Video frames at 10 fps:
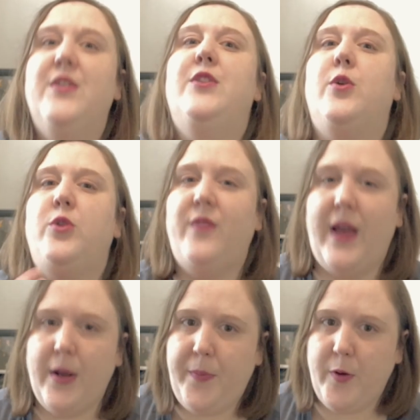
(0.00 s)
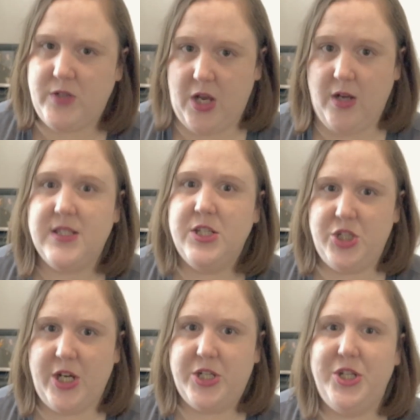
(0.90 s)
though you've had a Botox
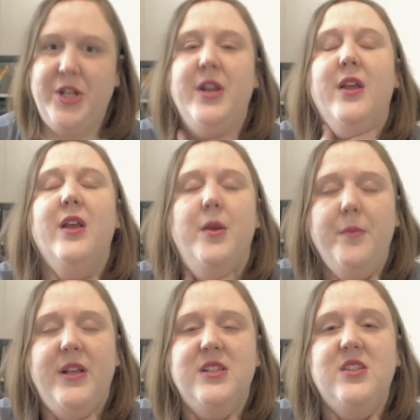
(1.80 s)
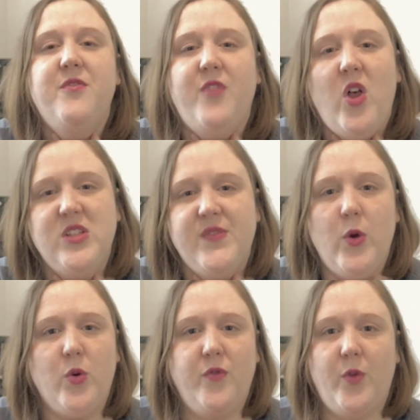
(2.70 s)
injection, because the false
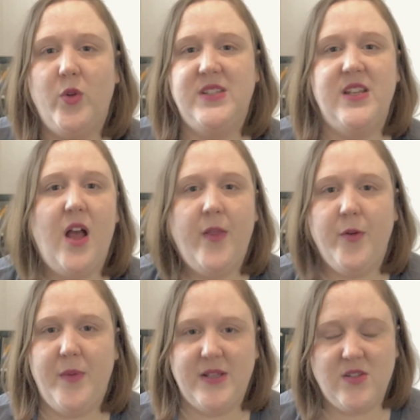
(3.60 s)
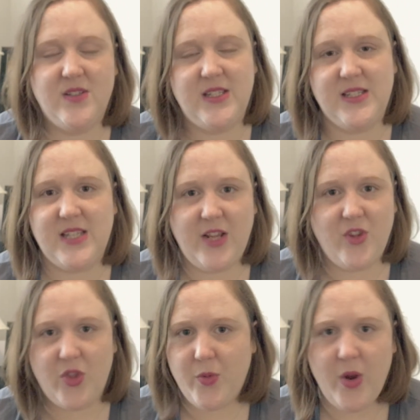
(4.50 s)
vocal folds and other muscles inside the
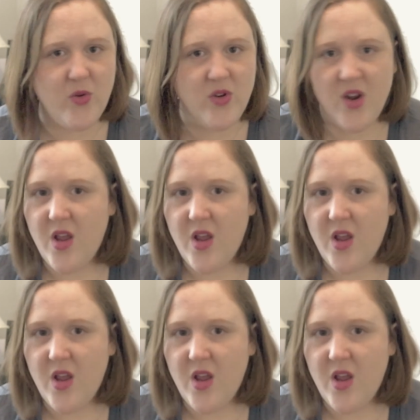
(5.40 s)
throat